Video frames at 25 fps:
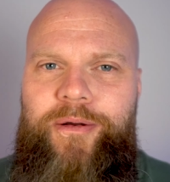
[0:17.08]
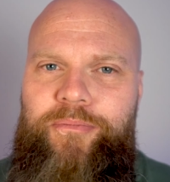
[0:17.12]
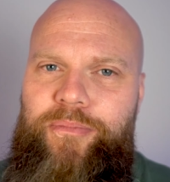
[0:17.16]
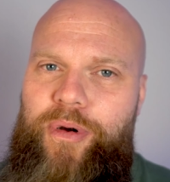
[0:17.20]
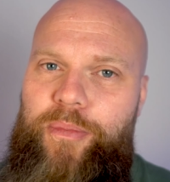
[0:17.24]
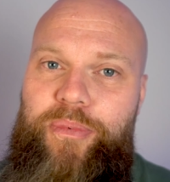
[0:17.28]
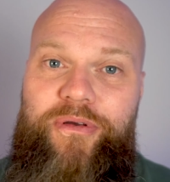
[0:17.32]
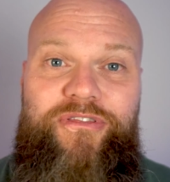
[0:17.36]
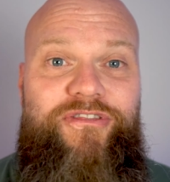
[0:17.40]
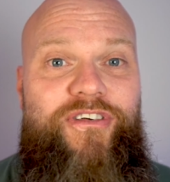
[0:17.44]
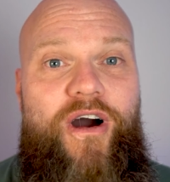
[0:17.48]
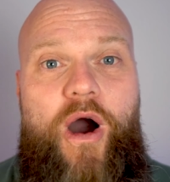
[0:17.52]

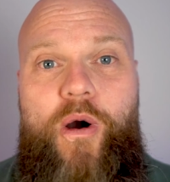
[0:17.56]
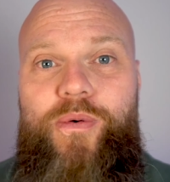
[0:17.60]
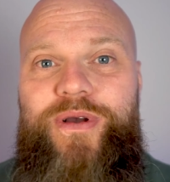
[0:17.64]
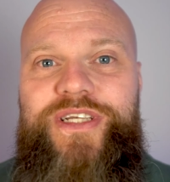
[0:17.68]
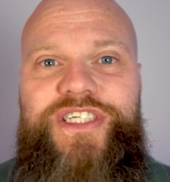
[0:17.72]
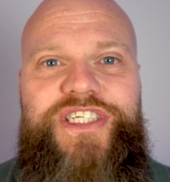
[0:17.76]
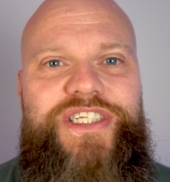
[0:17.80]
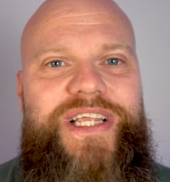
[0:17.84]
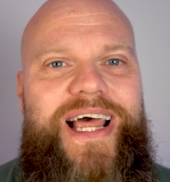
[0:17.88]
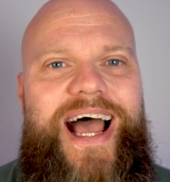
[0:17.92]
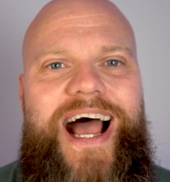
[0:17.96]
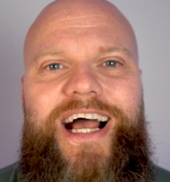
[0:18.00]
But before we
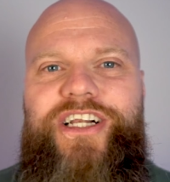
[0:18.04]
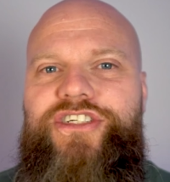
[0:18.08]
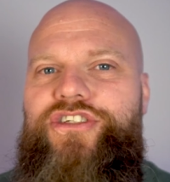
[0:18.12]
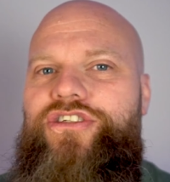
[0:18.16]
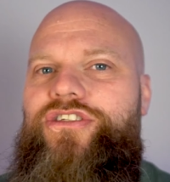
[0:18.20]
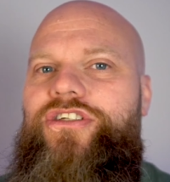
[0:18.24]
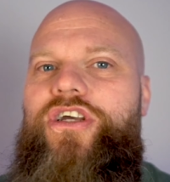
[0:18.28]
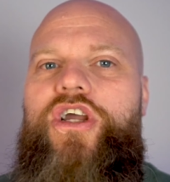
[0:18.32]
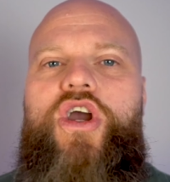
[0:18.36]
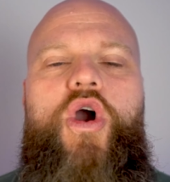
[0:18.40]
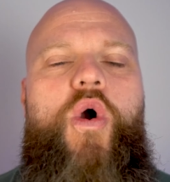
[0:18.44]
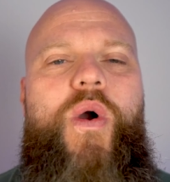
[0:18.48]
start,
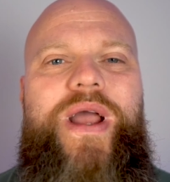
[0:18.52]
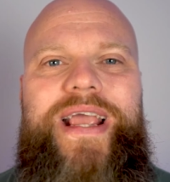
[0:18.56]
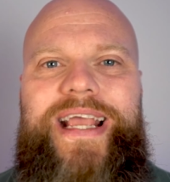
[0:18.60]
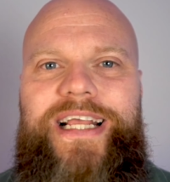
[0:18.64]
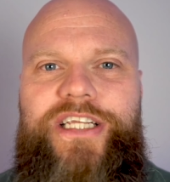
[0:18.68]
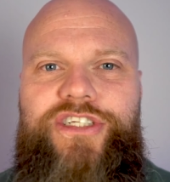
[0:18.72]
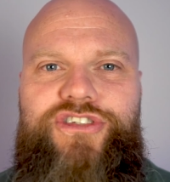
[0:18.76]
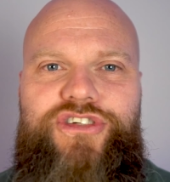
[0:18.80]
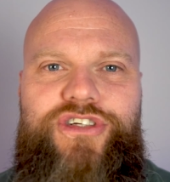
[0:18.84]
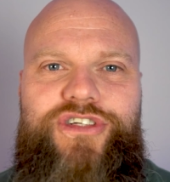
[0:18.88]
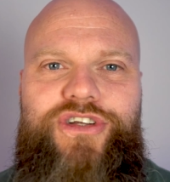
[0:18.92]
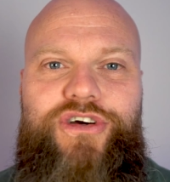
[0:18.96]
just a quick
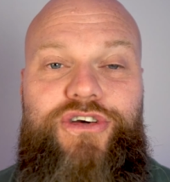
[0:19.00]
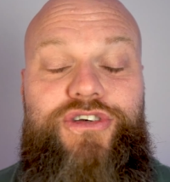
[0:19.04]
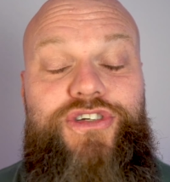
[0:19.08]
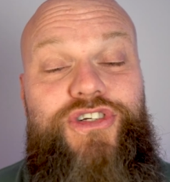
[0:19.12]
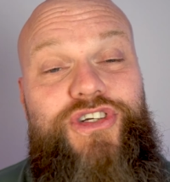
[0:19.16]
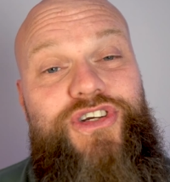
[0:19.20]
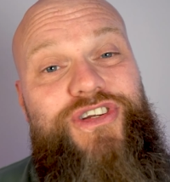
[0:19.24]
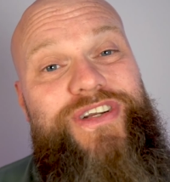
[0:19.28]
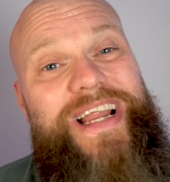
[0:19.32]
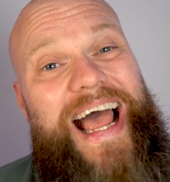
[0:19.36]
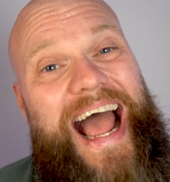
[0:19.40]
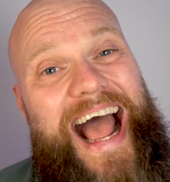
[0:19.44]

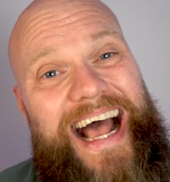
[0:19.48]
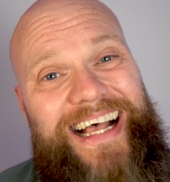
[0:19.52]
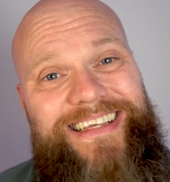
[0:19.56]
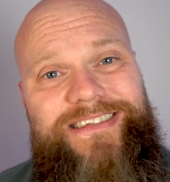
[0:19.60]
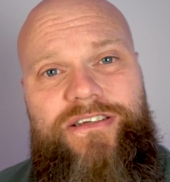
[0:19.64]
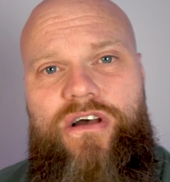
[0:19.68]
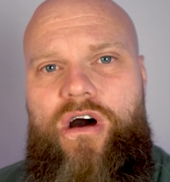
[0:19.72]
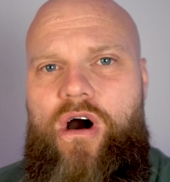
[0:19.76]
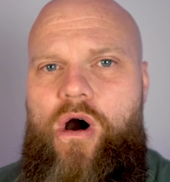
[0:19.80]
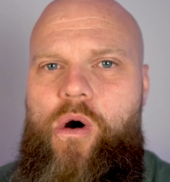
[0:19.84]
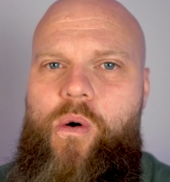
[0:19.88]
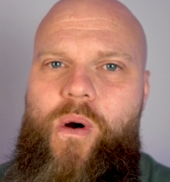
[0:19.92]
introduction
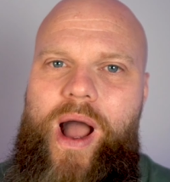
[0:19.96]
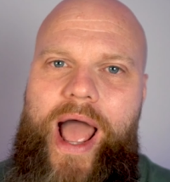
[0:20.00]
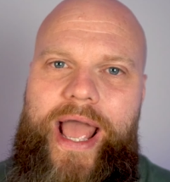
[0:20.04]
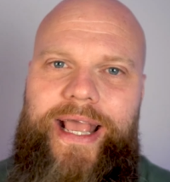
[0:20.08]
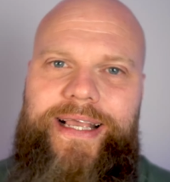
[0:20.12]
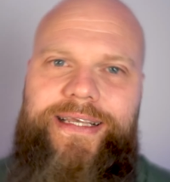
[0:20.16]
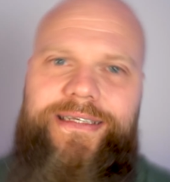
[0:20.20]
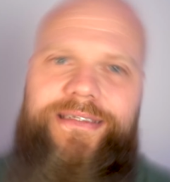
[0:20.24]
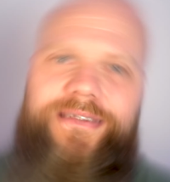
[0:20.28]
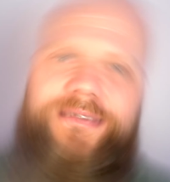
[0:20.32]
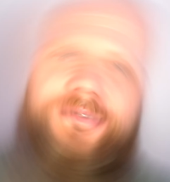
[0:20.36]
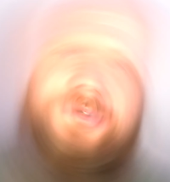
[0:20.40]
as
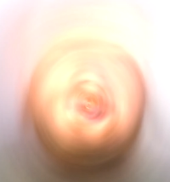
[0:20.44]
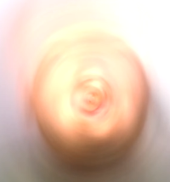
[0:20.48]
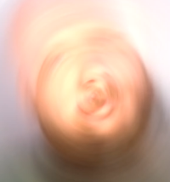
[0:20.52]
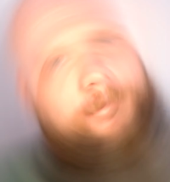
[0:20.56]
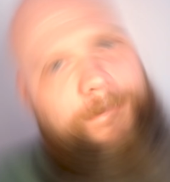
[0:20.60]
always.